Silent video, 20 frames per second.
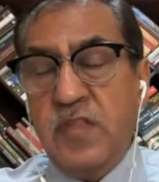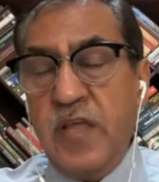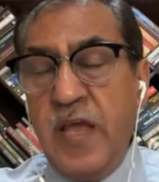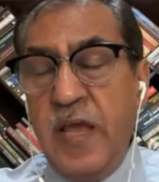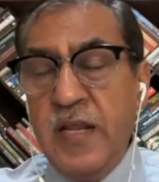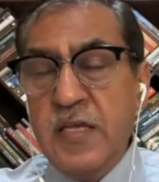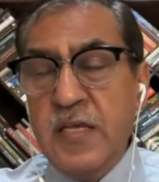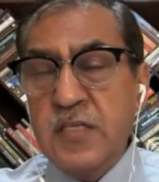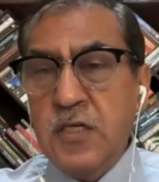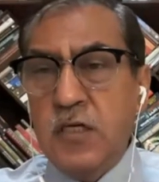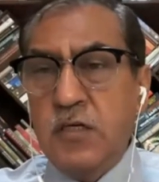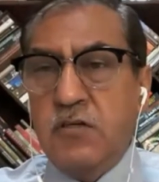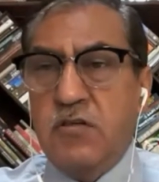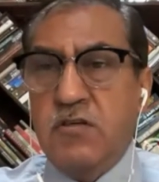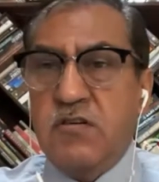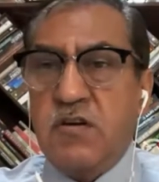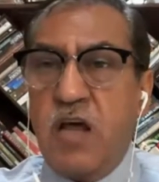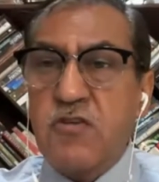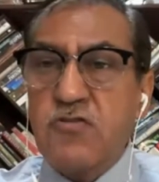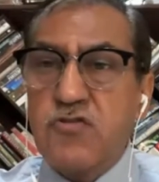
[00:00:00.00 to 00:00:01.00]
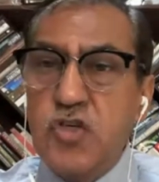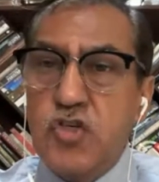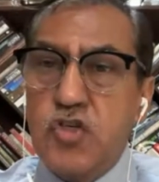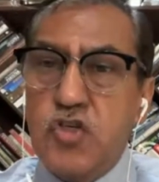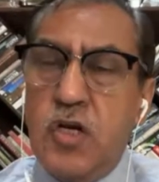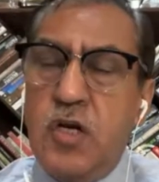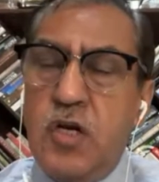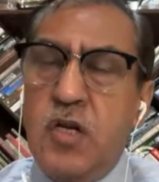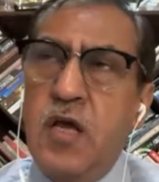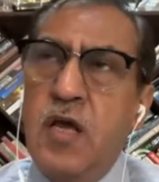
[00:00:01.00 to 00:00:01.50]
there is a
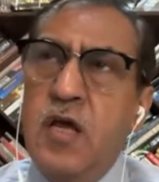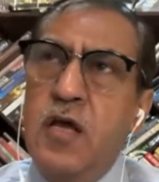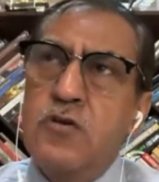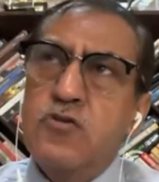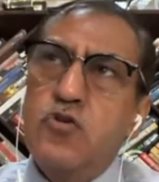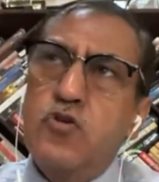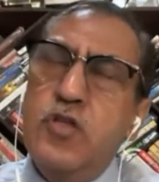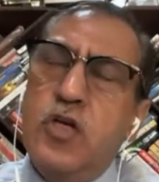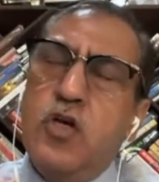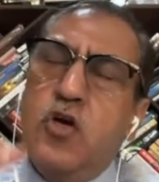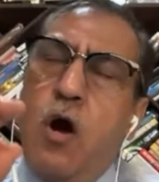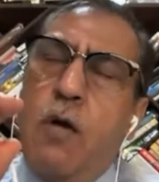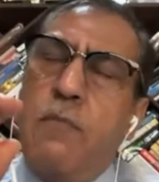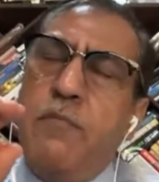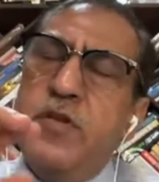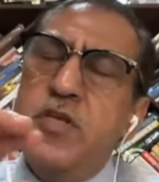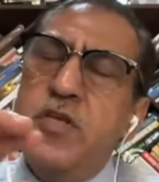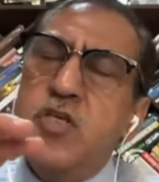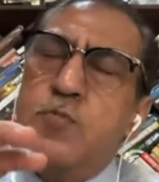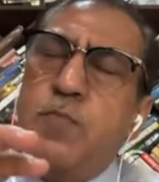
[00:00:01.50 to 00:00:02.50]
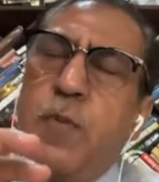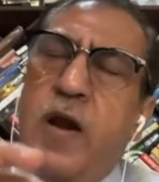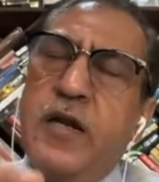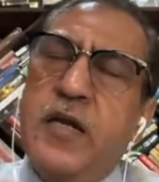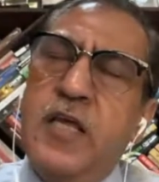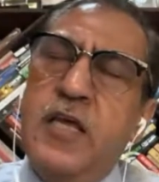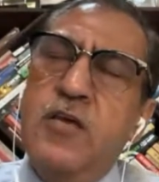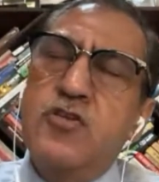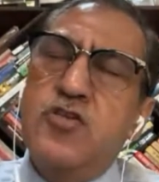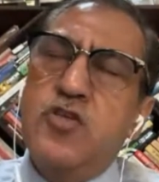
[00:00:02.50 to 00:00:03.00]
transition. So the Communist
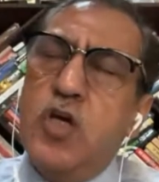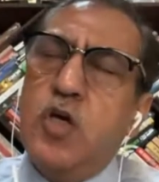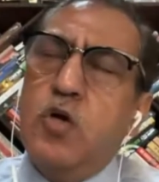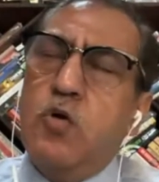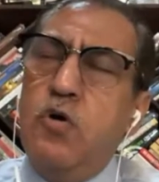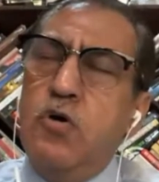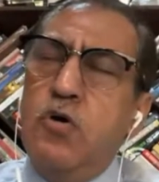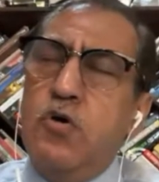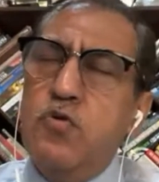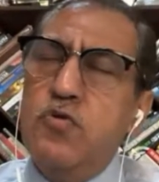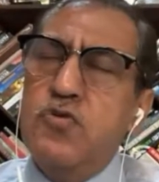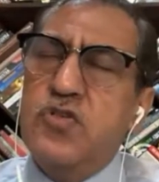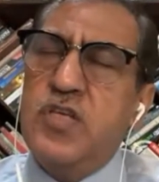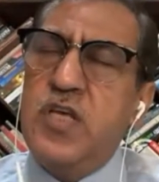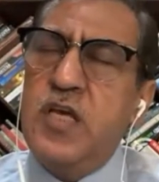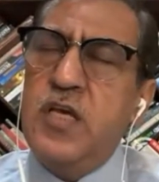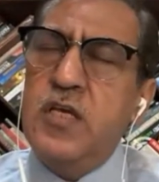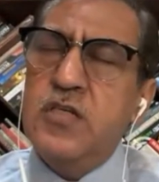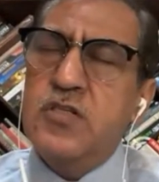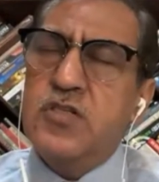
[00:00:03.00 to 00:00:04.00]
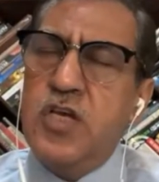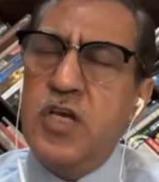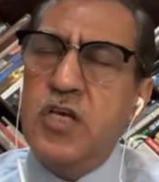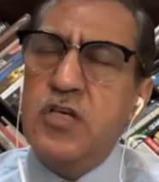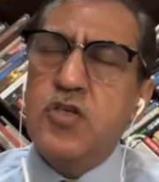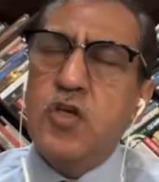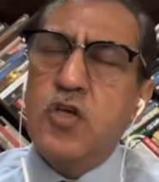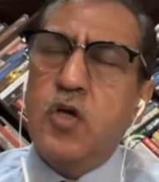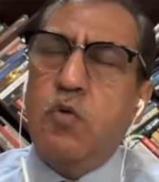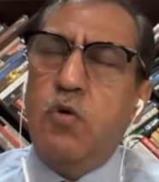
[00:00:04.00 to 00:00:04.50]
Party is equal to Z, Z
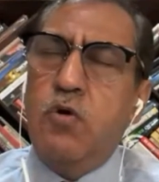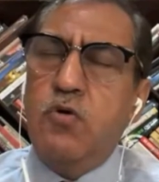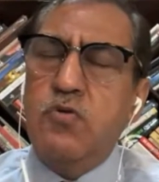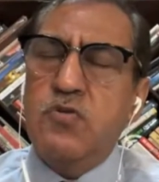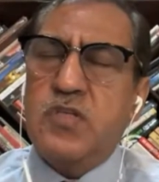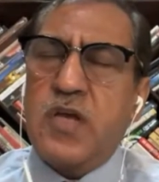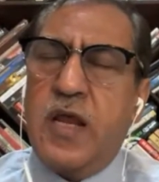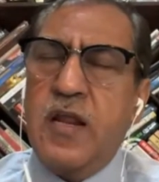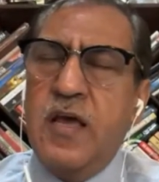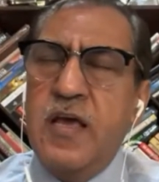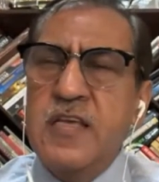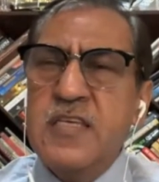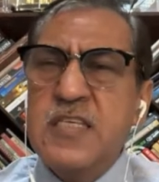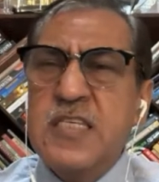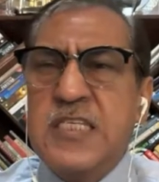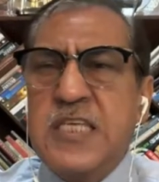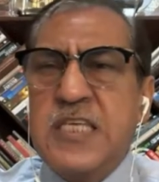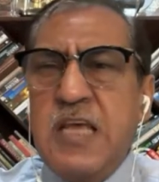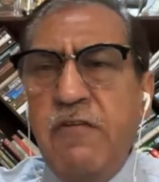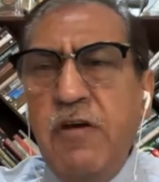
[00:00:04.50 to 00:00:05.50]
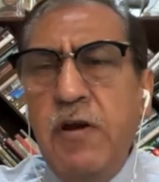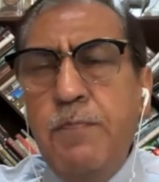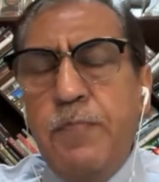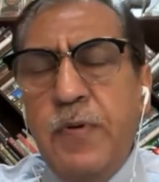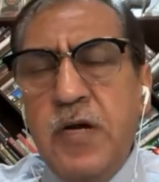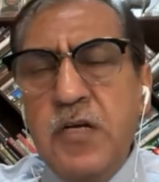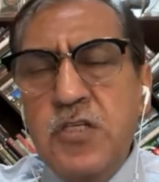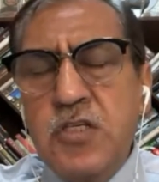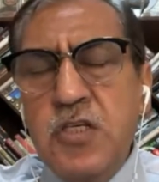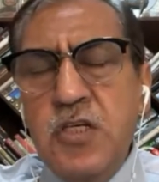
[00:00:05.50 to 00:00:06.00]
is equal to China.
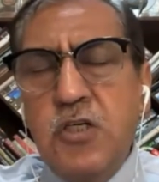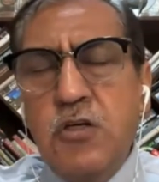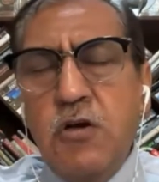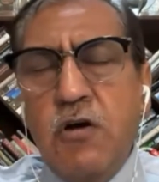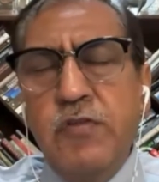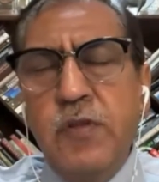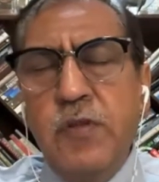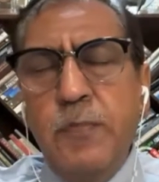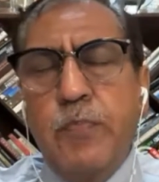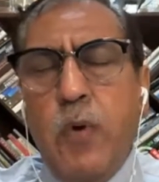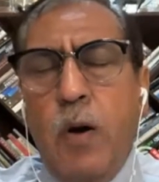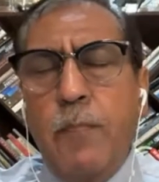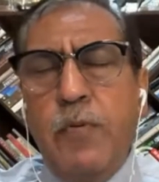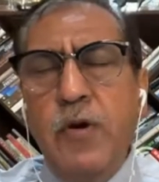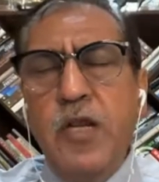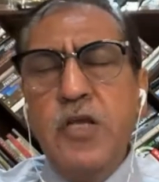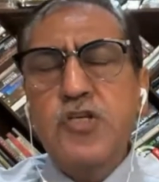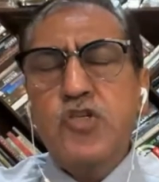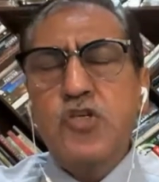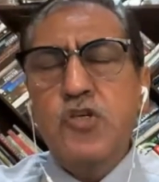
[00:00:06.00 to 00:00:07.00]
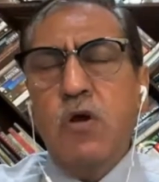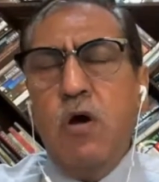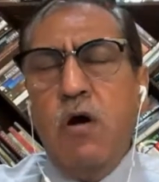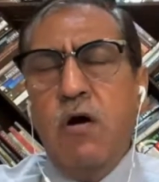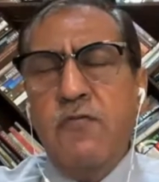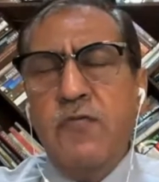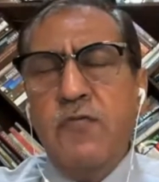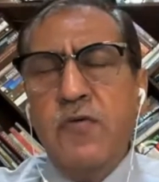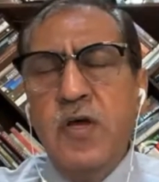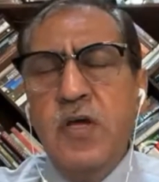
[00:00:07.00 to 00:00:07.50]
7% of the population
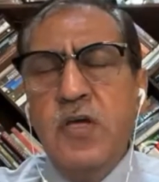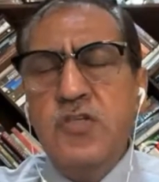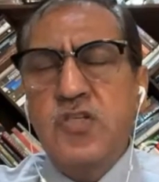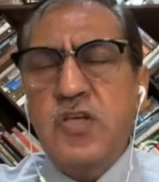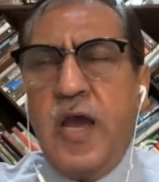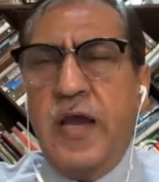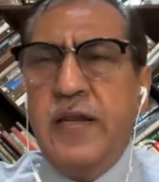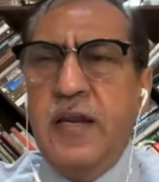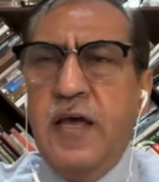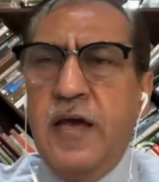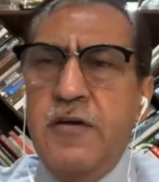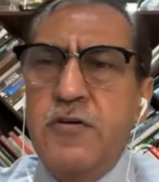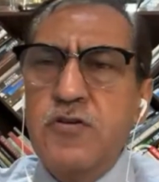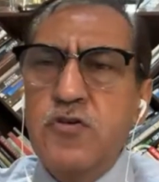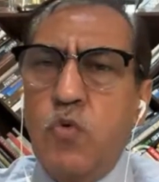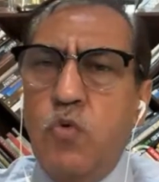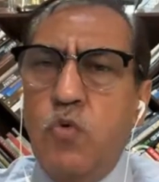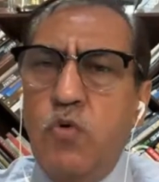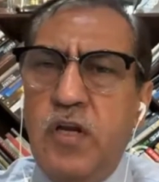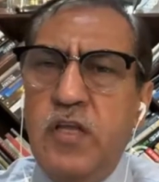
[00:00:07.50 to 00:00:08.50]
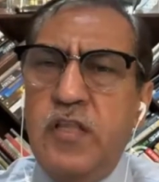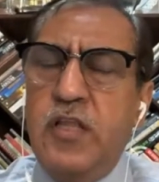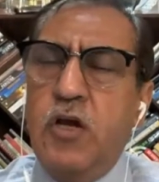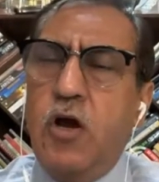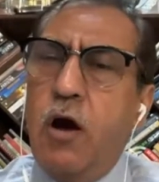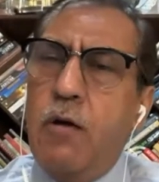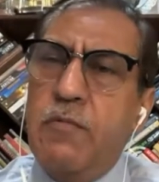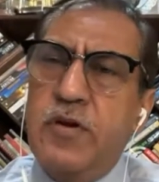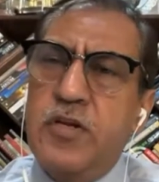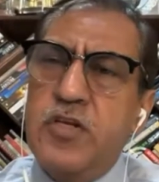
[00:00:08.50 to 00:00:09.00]
of China is only the
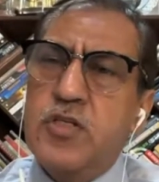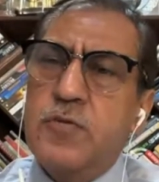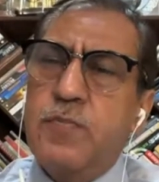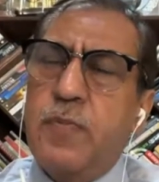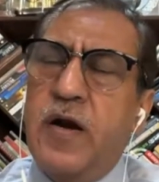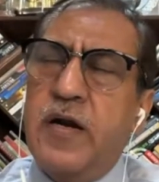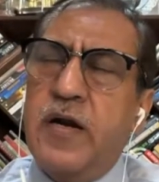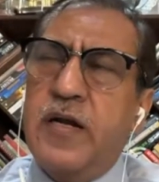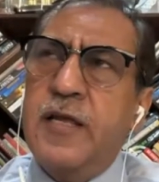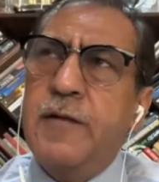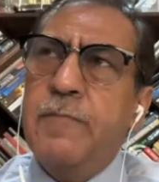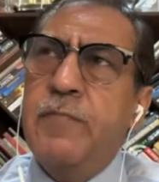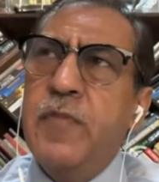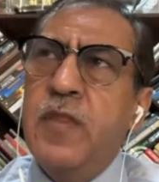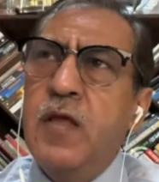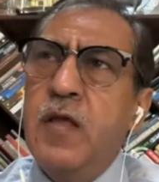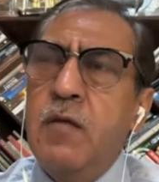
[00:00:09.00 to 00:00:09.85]
Communist Party.